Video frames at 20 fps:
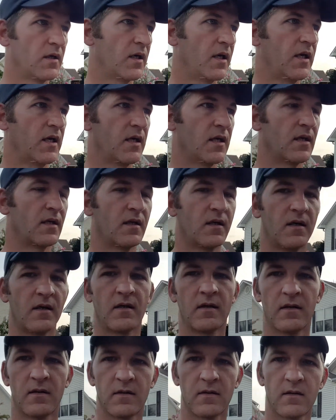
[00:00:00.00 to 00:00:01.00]
and
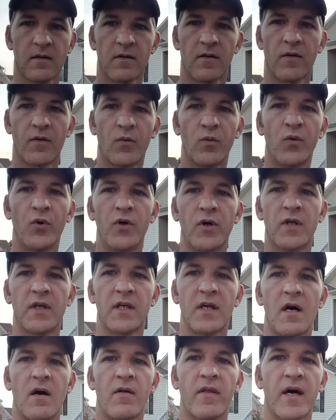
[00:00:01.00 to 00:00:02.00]
the wood
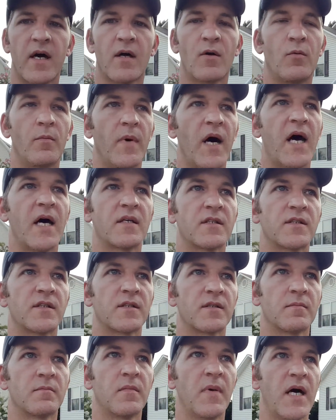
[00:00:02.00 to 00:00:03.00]
and all that will
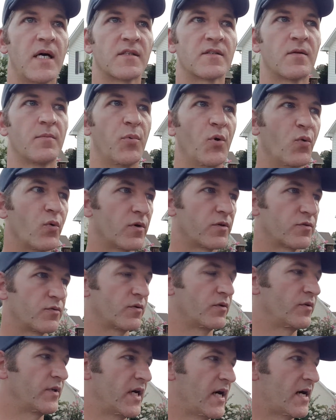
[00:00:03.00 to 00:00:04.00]
match the porch
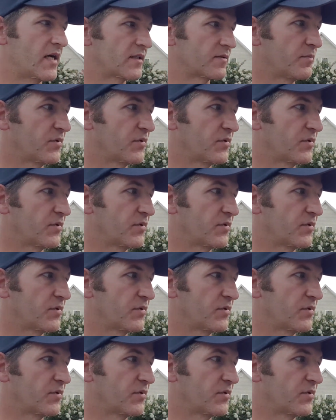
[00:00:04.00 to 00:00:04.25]
real nice.